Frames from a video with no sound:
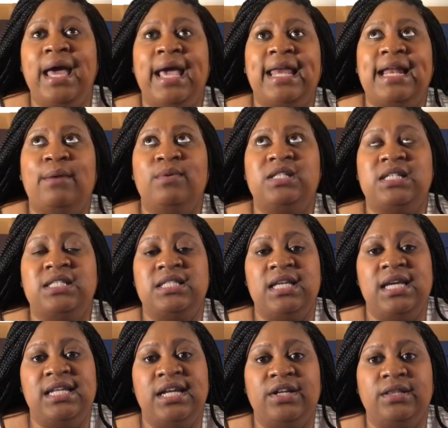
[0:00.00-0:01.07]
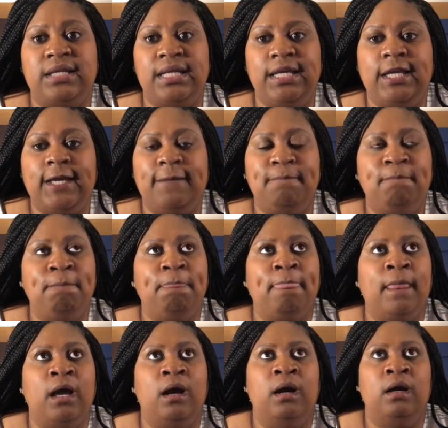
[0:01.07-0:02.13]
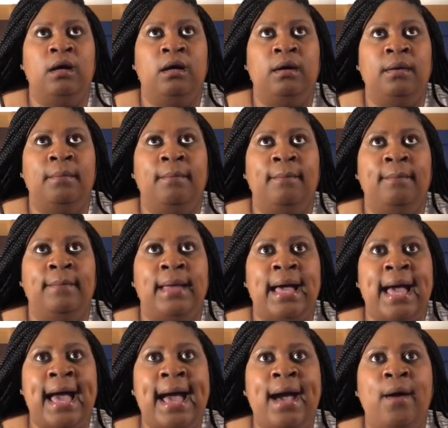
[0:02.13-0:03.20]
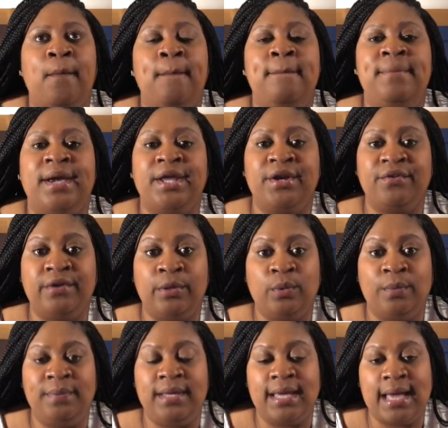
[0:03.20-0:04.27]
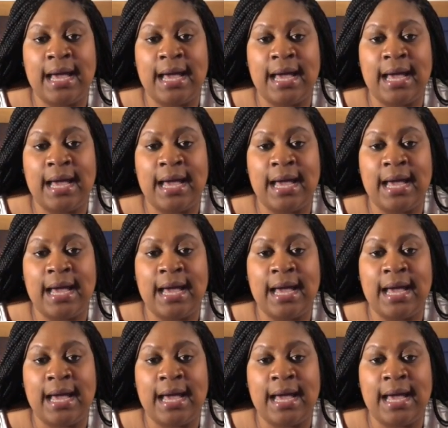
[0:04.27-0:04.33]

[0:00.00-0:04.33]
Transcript: And I was just sitting there thinking, how better it would be,